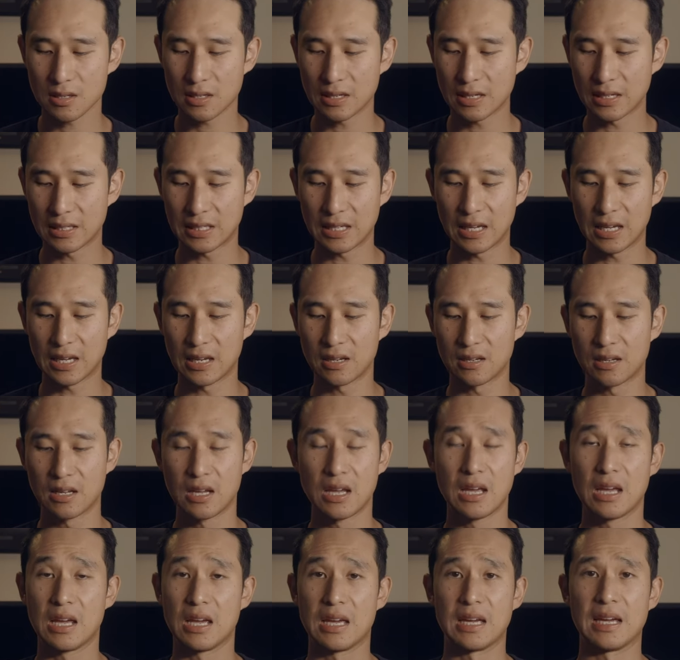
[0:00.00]
again,
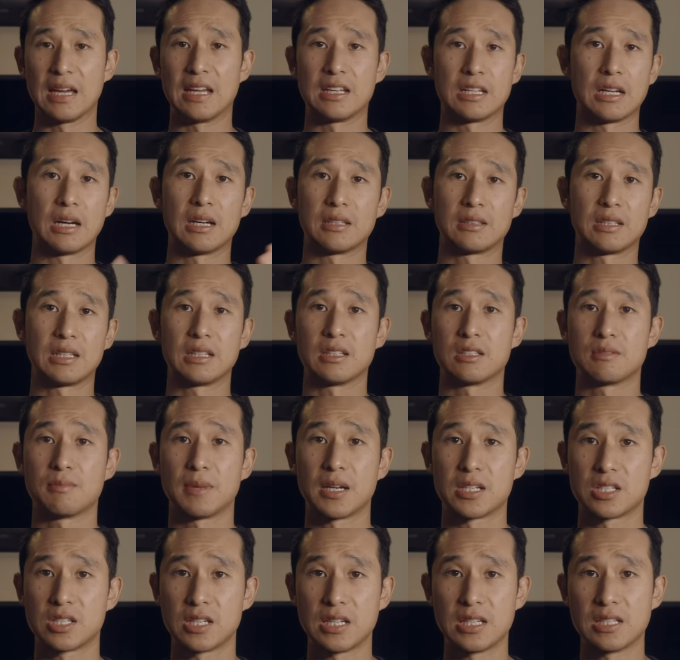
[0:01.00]
it, I think it's
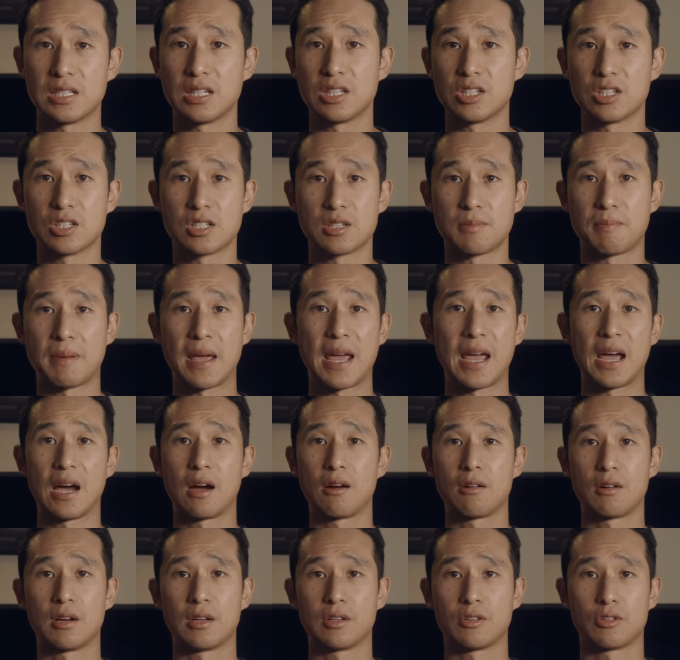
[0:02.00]
much easier just to
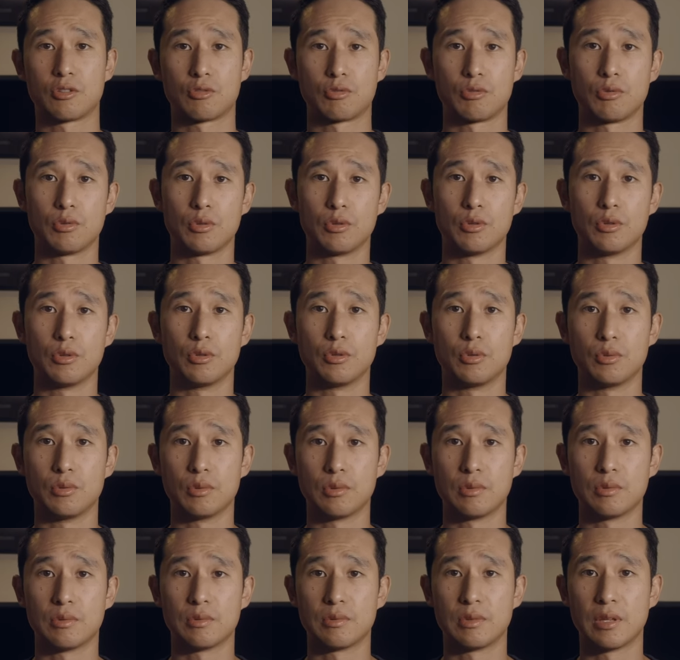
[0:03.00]
power it
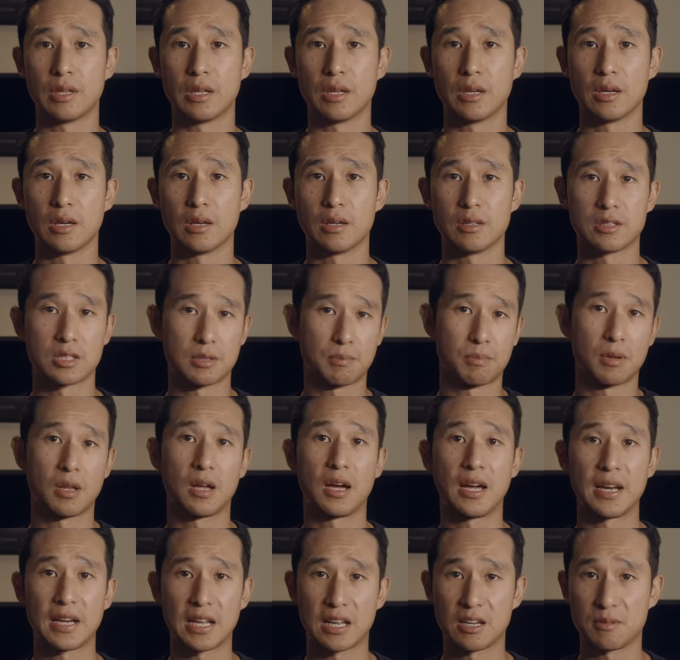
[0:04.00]
through the
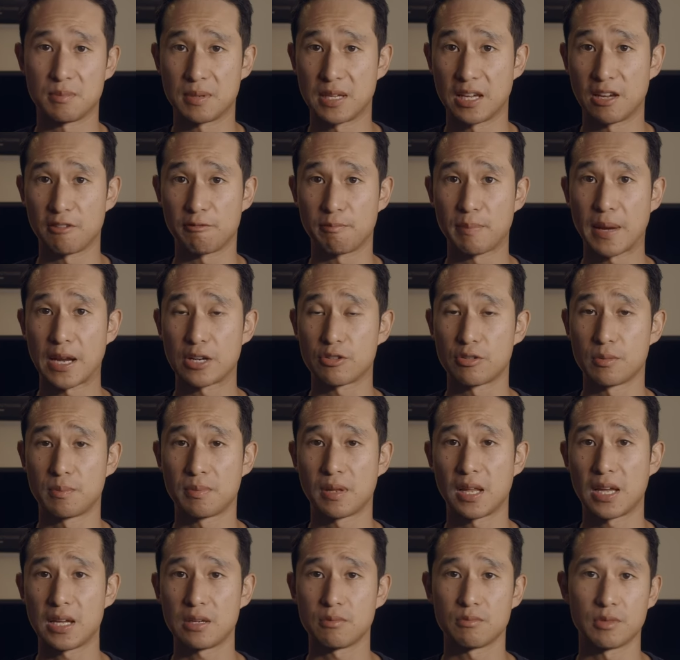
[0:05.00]
supplied N P F battery
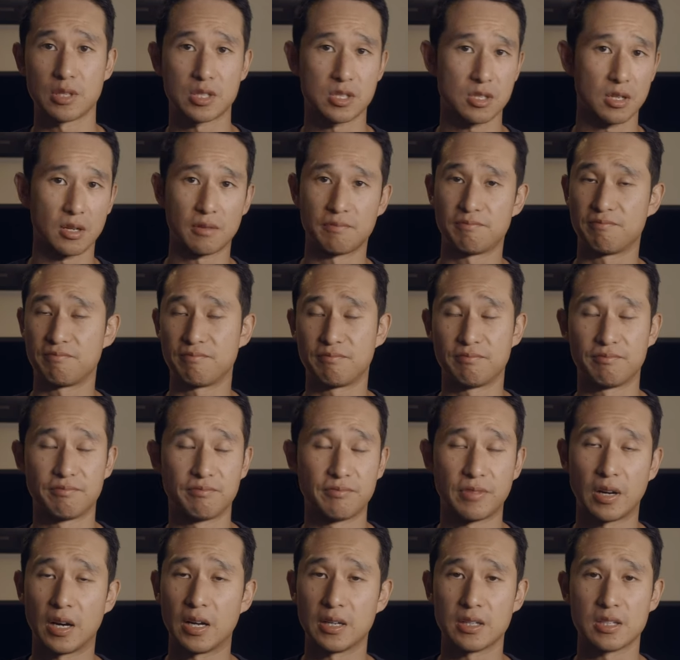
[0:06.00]
plate, which I
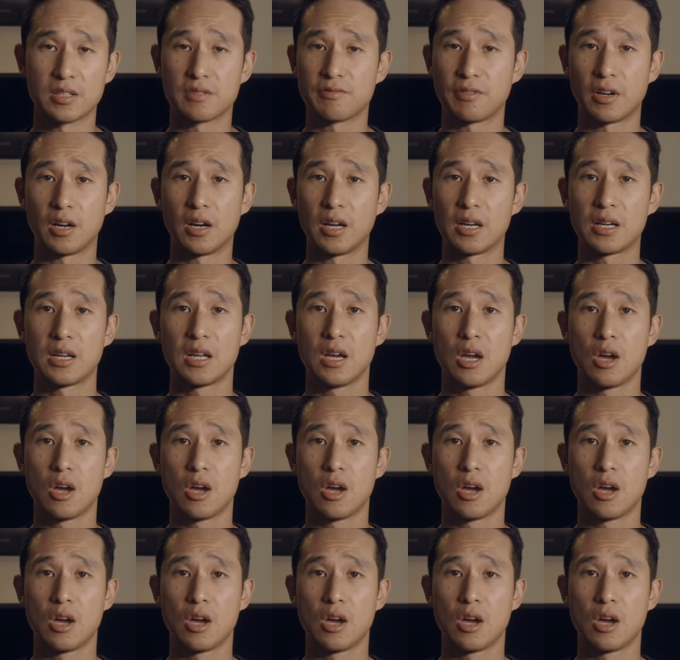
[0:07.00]
find is fine.